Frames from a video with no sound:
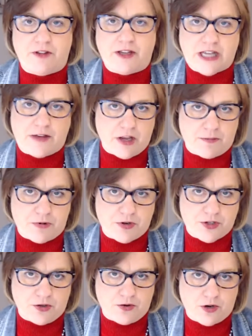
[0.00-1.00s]
to having a
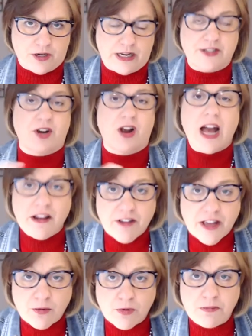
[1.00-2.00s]
personal organizer. I have
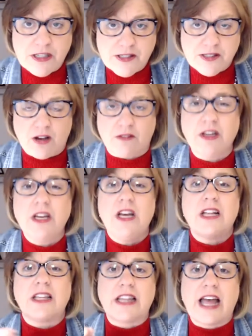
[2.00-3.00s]
had one myself,
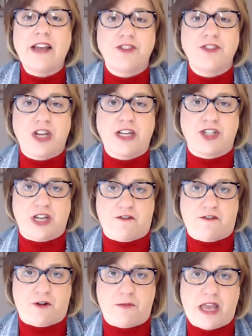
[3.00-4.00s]
life-changing
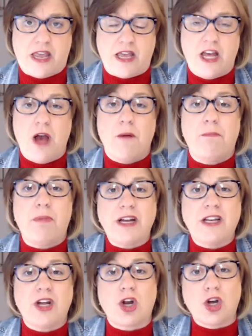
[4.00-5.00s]
for me.
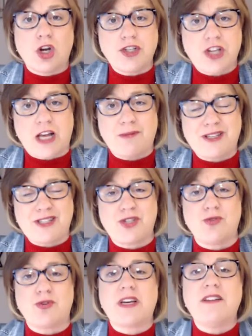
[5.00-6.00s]
But her job is
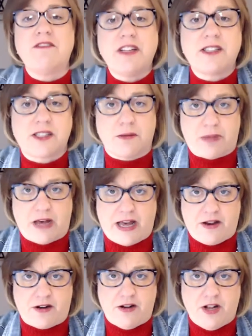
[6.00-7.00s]
to convince a
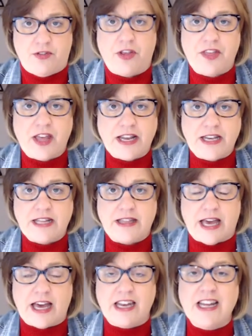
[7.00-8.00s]
buyer that they need
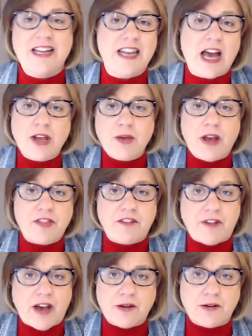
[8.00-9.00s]
that. Now you add the
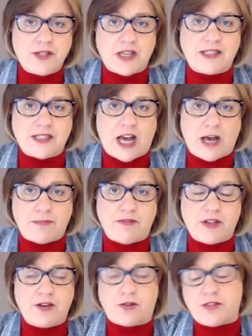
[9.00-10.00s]
virus on top of
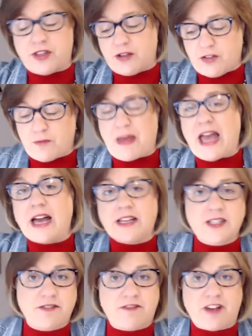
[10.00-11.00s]
it, or the
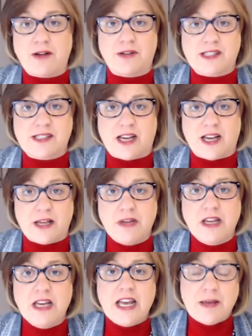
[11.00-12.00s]
past virus time,
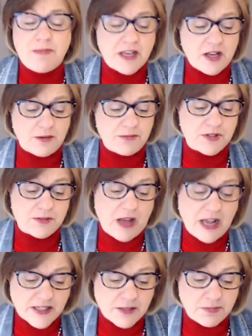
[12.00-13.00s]
it becomes
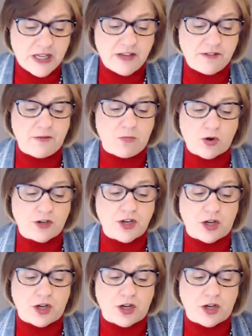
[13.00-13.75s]
possibly even more